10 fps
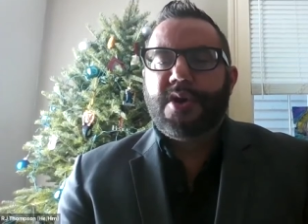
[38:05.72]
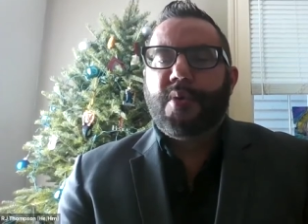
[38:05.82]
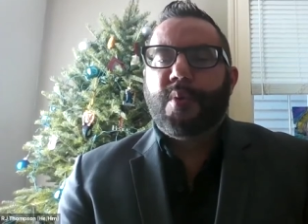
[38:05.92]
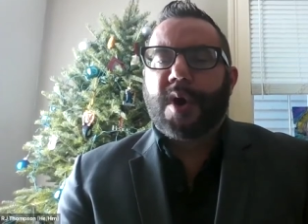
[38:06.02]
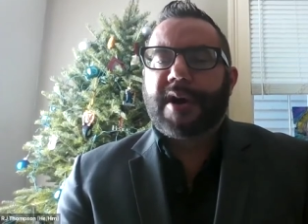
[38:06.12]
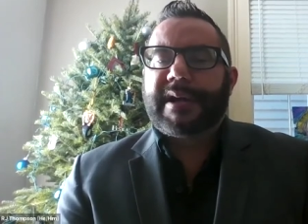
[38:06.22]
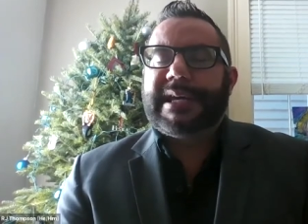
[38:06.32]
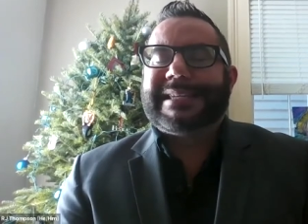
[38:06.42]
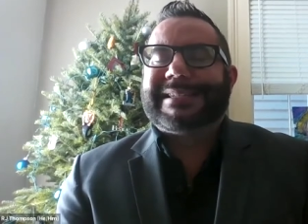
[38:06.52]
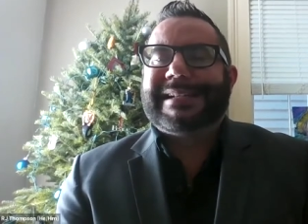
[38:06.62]
Work
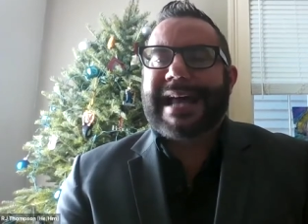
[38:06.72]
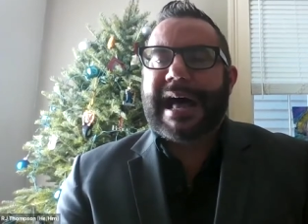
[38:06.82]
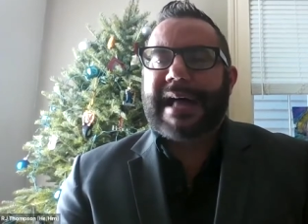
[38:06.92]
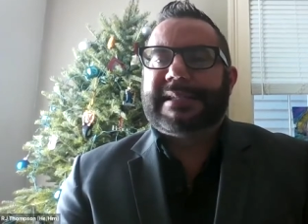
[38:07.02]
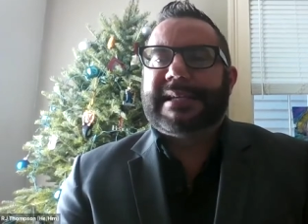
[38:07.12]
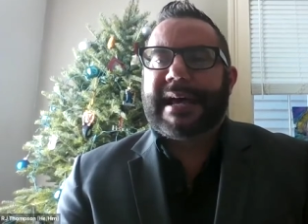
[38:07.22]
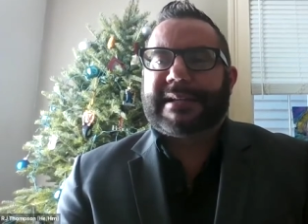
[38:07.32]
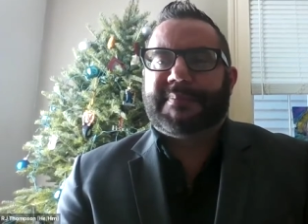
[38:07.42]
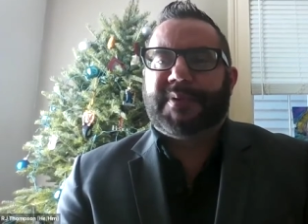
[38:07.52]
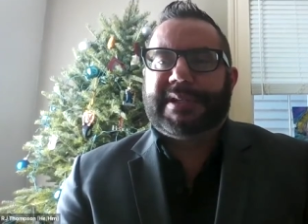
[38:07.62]
is not
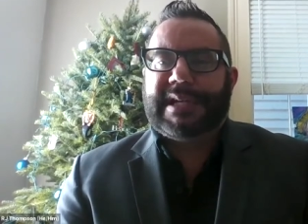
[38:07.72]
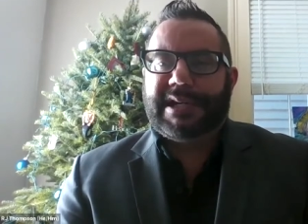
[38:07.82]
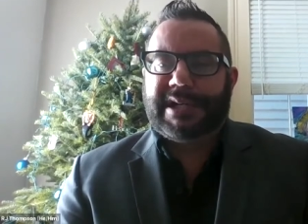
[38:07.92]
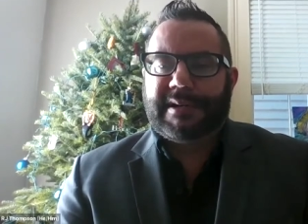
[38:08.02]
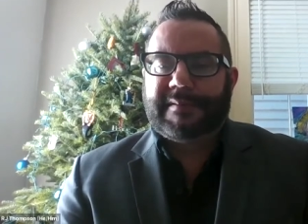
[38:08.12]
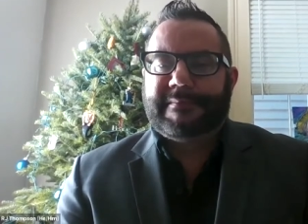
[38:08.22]
exploitation.